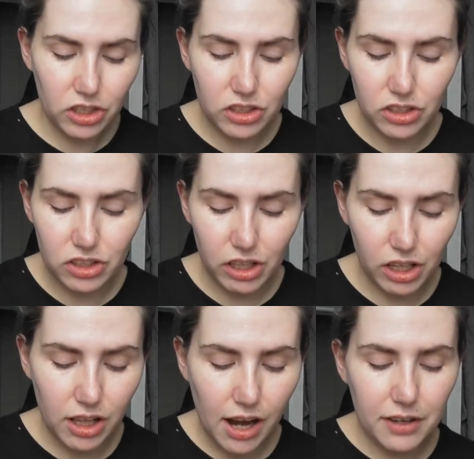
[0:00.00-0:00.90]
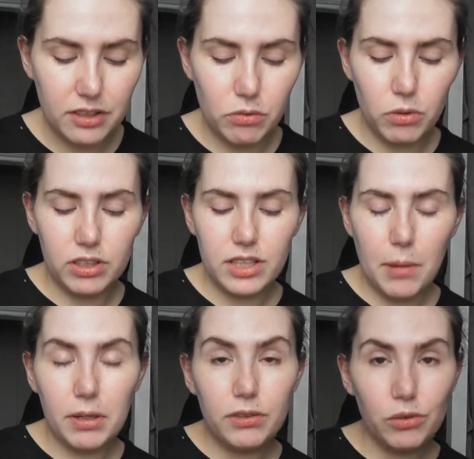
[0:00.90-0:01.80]
This is the Clarins
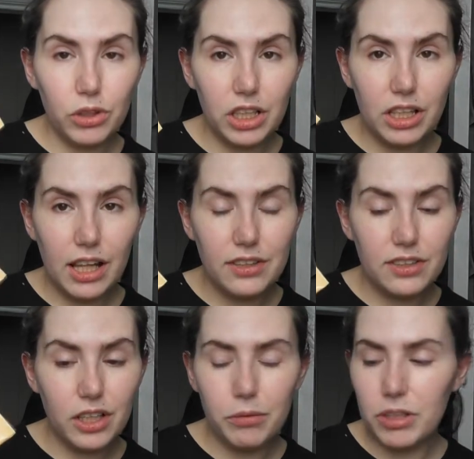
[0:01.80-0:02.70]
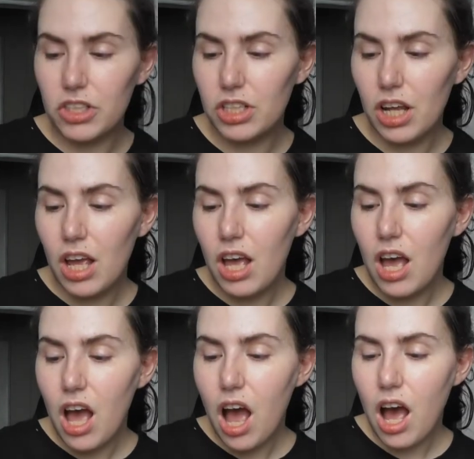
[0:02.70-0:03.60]
one-step exfoliating cleanser, which
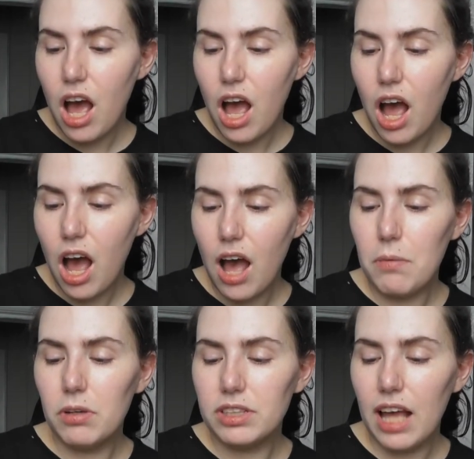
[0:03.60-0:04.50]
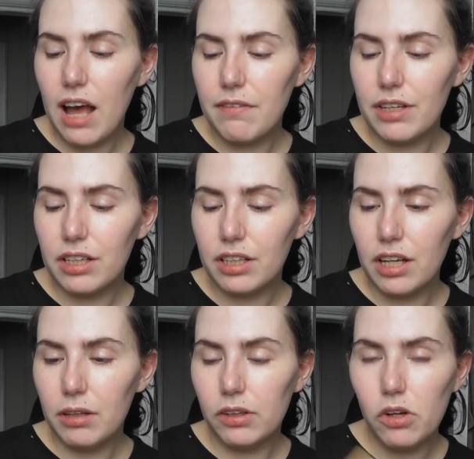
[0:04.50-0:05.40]
I was having
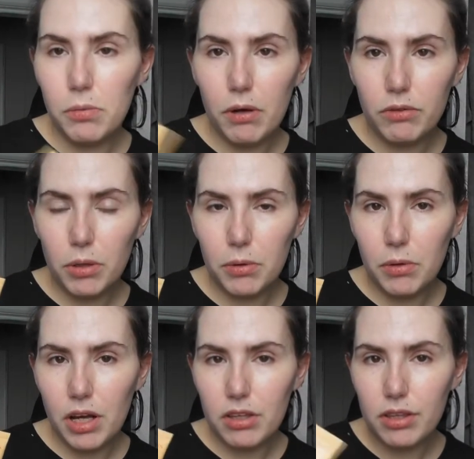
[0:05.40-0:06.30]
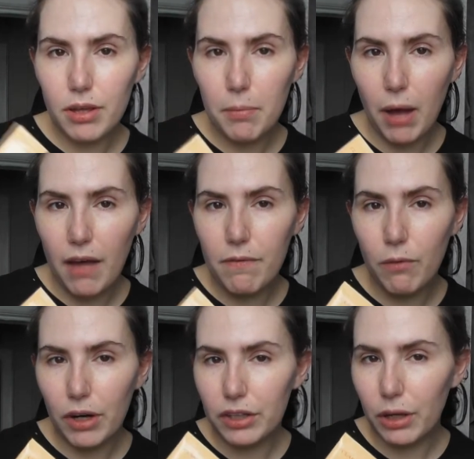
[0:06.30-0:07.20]
a little bit of trouble with, but I've
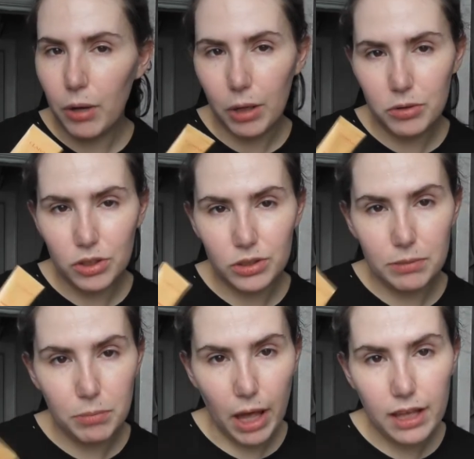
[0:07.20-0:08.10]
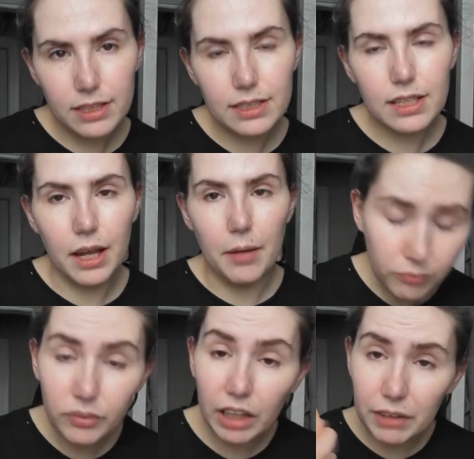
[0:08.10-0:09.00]
worked out how to use it best. I've
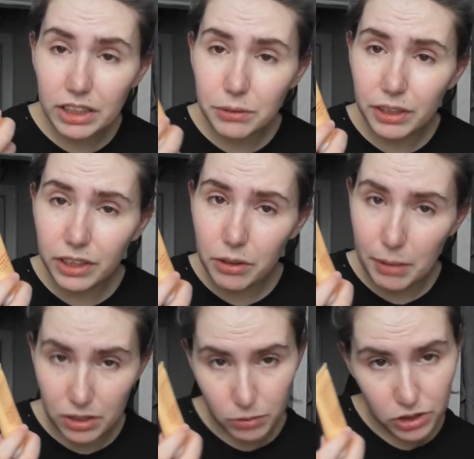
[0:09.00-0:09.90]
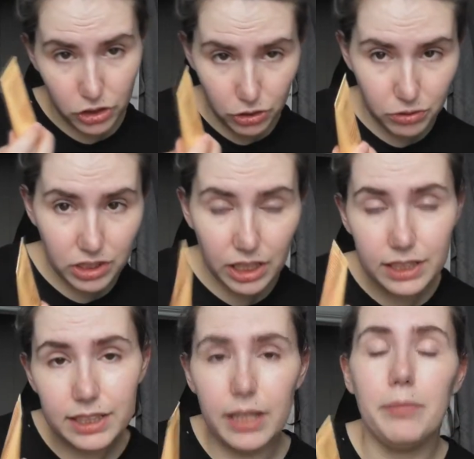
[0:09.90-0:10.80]
actually worked out the best way to use
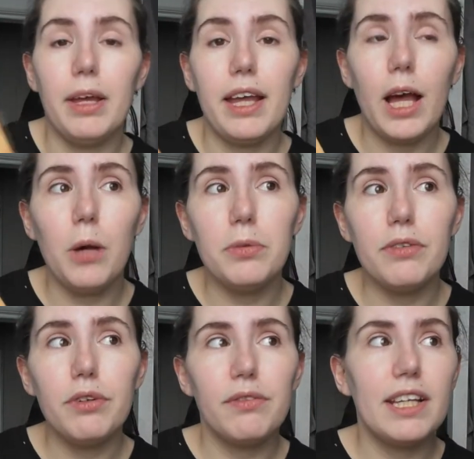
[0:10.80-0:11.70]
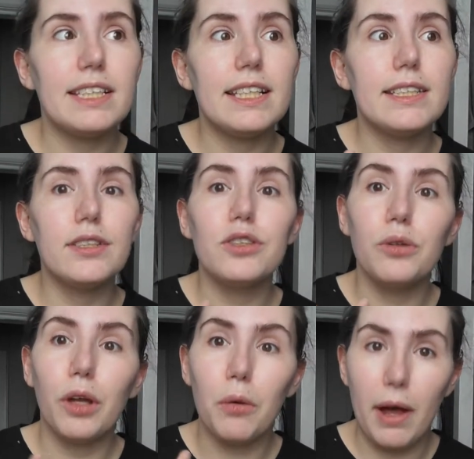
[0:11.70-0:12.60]
this. It helps if your face isn't
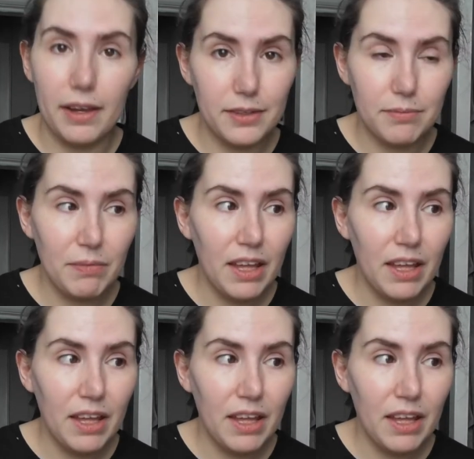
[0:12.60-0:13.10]
soaking wet.